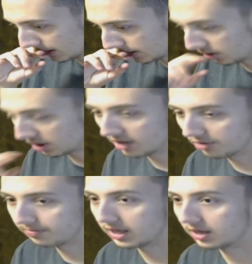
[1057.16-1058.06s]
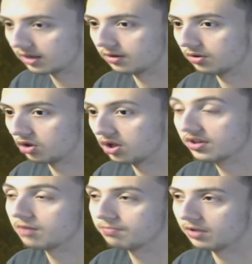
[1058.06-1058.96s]
she's
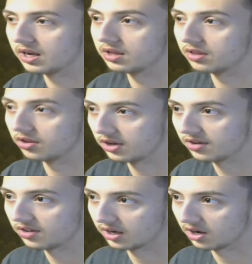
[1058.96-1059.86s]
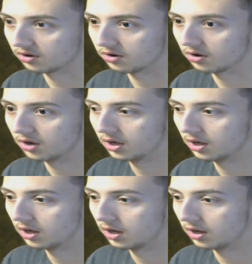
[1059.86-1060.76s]
gonna play the sadistic character,
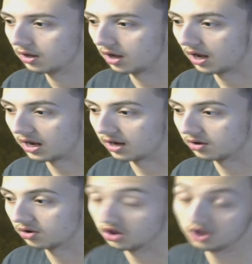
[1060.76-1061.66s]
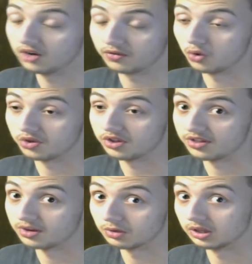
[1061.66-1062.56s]
and she of course
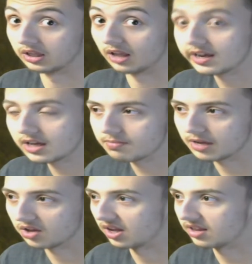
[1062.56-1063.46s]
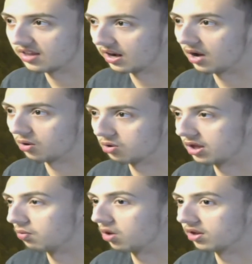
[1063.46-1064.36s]
doesn't really like it because that's not how
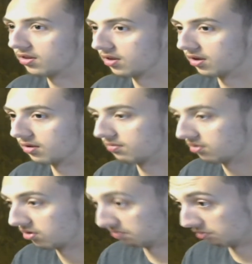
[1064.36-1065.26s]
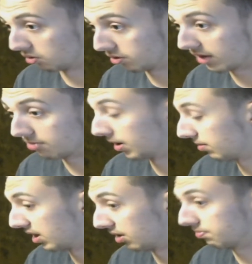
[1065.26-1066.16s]
she wants to do things.
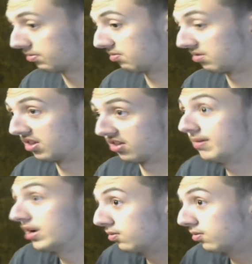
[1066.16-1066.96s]
But somehow it